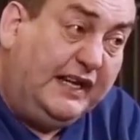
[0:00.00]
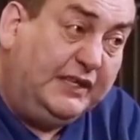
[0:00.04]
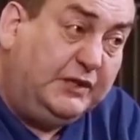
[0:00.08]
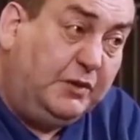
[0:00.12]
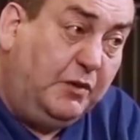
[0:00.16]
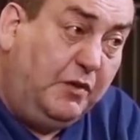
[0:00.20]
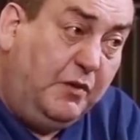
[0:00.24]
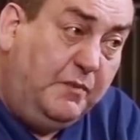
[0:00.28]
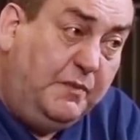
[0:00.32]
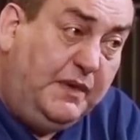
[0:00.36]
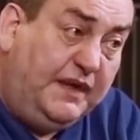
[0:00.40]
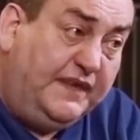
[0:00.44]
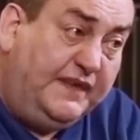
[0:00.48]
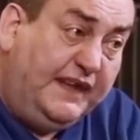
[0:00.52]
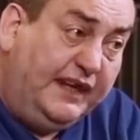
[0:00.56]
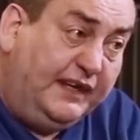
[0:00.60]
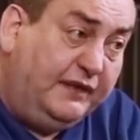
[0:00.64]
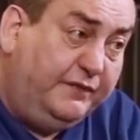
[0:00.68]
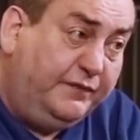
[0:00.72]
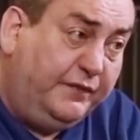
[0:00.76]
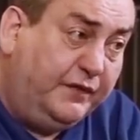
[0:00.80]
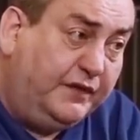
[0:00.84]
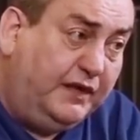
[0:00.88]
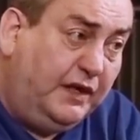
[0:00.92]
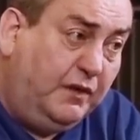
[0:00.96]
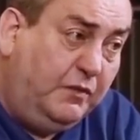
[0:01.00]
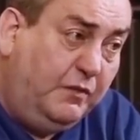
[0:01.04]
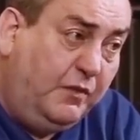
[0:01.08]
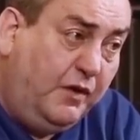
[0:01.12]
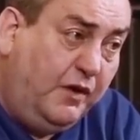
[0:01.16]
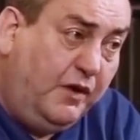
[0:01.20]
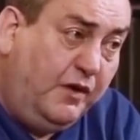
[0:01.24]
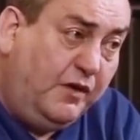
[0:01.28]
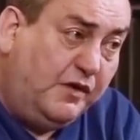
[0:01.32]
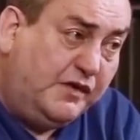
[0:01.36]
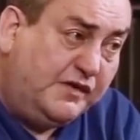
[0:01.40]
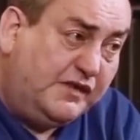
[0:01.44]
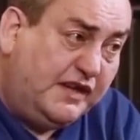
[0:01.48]
I'd go on midnight fucking
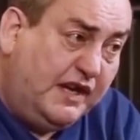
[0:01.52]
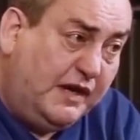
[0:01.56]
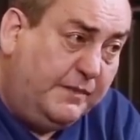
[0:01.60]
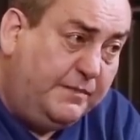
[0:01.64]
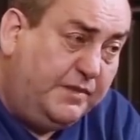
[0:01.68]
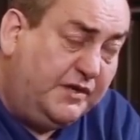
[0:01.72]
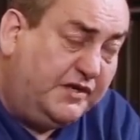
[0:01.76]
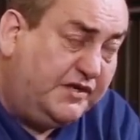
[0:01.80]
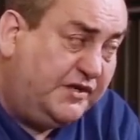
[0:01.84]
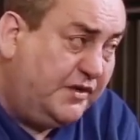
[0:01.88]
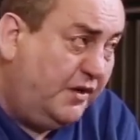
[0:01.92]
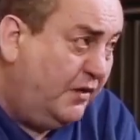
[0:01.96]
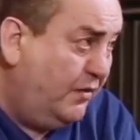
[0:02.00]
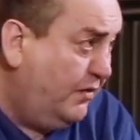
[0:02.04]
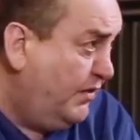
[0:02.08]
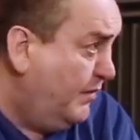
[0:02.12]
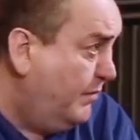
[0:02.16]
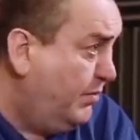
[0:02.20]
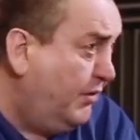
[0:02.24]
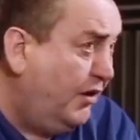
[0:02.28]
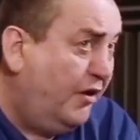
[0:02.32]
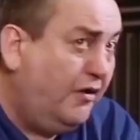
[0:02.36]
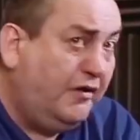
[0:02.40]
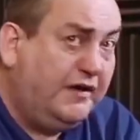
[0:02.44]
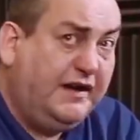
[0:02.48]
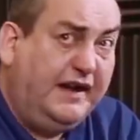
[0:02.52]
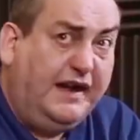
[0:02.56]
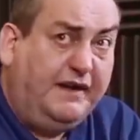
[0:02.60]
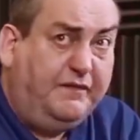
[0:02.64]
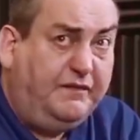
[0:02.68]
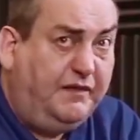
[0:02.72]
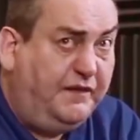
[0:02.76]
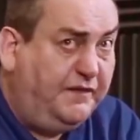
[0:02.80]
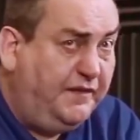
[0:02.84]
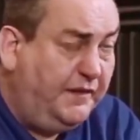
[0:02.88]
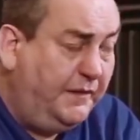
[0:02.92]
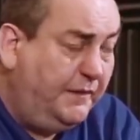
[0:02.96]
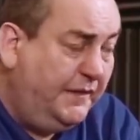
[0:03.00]
walks. I'd patrol the block and
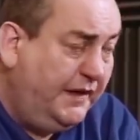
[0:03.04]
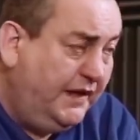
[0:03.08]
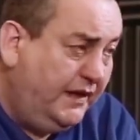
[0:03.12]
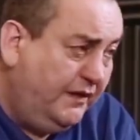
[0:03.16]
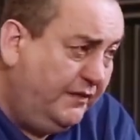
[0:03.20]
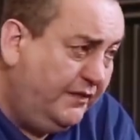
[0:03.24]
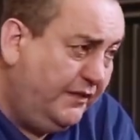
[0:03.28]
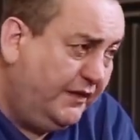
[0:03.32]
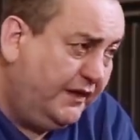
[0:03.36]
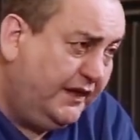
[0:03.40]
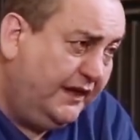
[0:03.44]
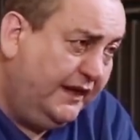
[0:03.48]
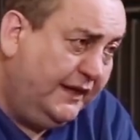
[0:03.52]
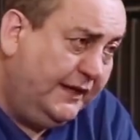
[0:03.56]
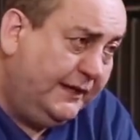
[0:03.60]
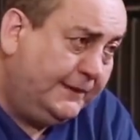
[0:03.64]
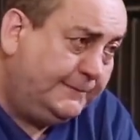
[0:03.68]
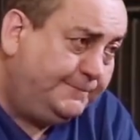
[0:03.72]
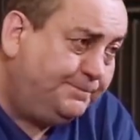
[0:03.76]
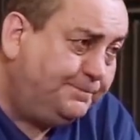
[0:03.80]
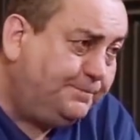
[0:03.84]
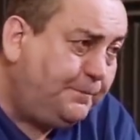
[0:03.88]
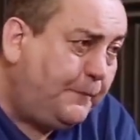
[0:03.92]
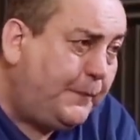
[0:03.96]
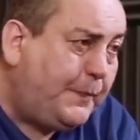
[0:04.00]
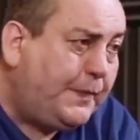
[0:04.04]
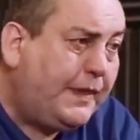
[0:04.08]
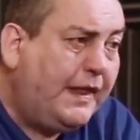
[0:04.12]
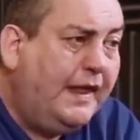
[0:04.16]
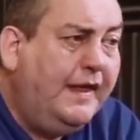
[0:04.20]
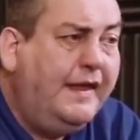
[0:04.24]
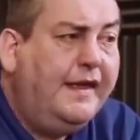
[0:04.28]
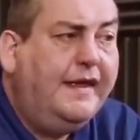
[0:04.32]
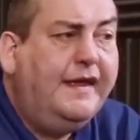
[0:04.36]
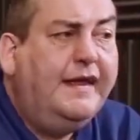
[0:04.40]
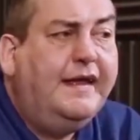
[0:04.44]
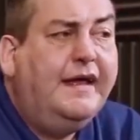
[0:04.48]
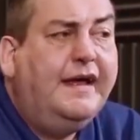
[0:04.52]
everything, mate. Fucking hell.
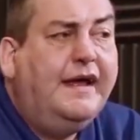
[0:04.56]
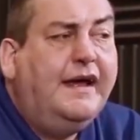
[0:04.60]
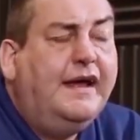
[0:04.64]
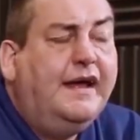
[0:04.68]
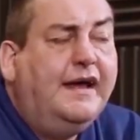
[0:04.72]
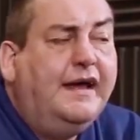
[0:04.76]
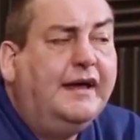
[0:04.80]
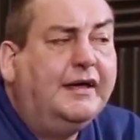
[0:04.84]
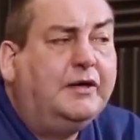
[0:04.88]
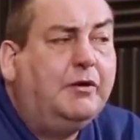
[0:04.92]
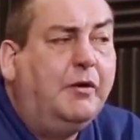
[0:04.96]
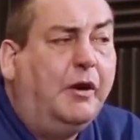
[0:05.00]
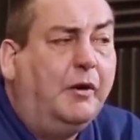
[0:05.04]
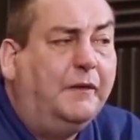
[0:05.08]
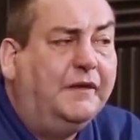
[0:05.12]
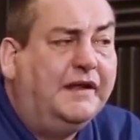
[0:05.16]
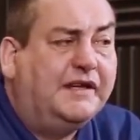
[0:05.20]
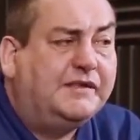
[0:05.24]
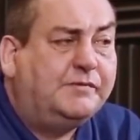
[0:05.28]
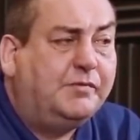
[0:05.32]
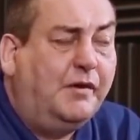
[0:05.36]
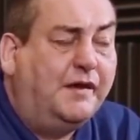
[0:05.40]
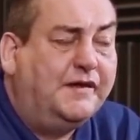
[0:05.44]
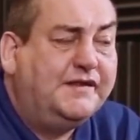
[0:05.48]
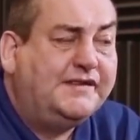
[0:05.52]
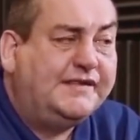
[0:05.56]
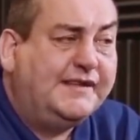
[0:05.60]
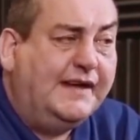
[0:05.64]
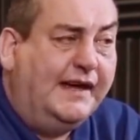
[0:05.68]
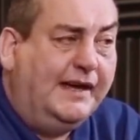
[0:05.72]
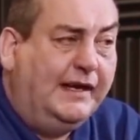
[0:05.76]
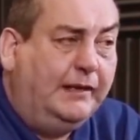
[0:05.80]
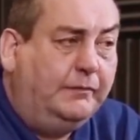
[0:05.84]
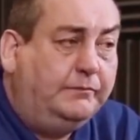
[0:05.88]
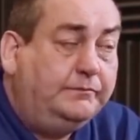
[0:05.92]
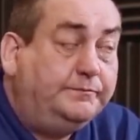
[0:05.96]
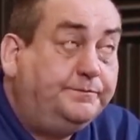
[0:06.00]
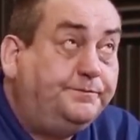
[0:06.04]
Go out this one
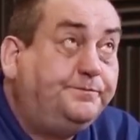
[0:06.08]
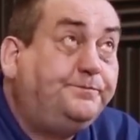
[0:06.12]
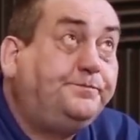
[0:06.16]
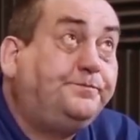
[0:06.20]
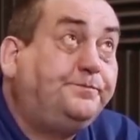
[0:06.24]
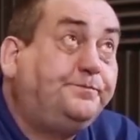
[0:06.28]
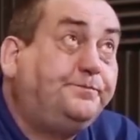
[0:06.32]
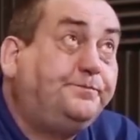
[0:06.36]
time.